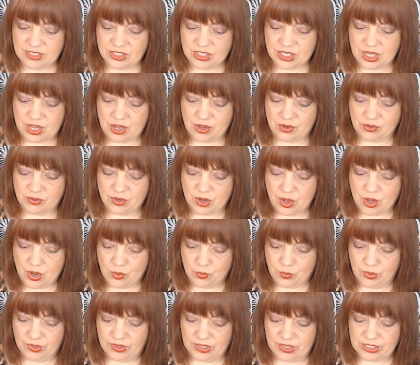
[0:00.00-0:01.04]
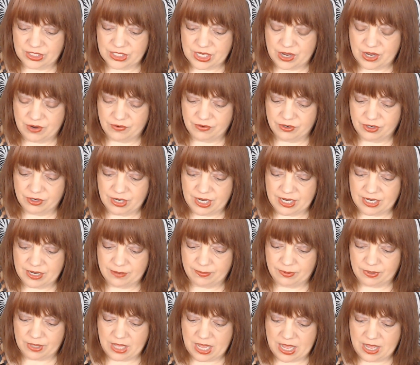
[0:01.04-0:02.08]
tone with a toner and
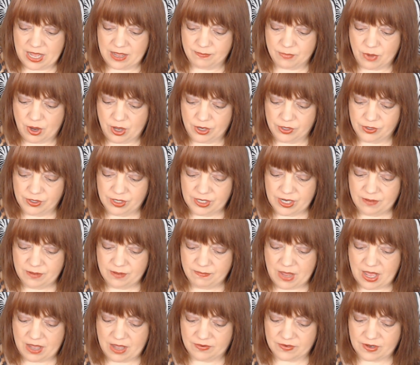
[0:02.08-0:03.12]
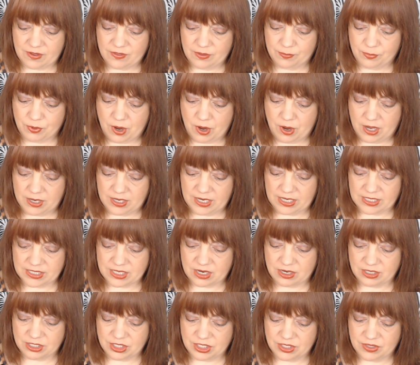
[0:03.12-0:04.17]
apply a moderate amount of the product
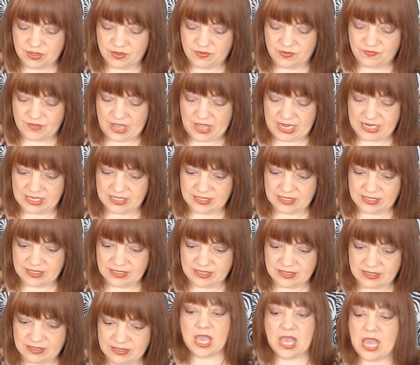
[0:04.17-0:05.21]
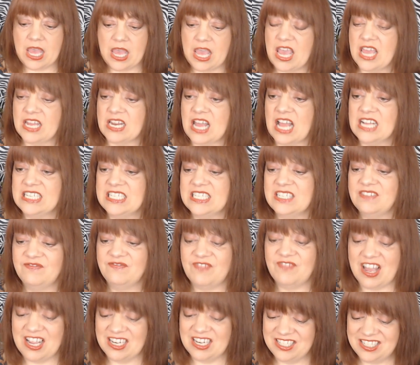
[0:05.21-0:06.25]
onto the face. And I didn't
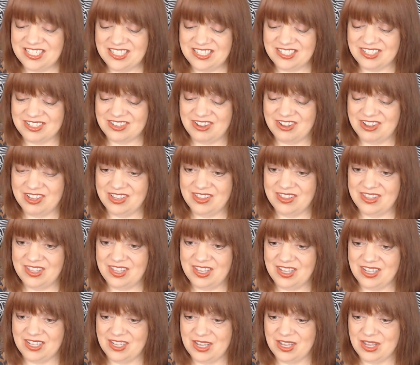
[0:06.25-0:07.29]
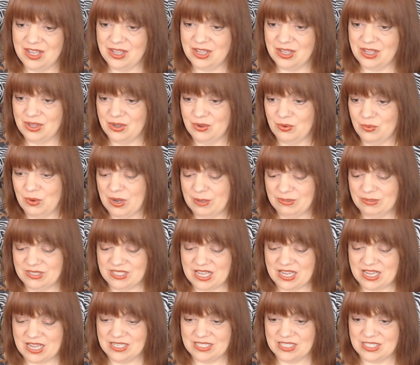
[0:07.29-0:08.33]
find it on the
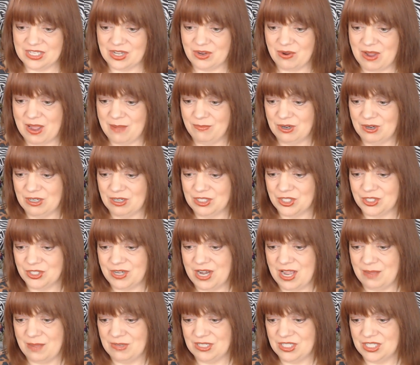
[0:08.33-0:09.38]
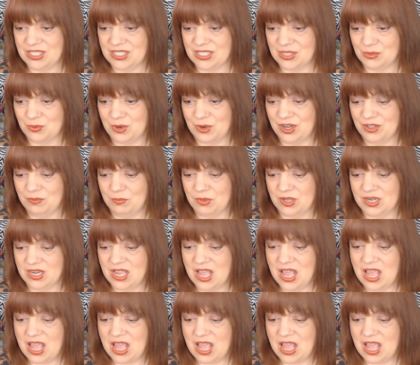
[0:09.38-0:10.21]
website, so I'm not sure how much it's worth, but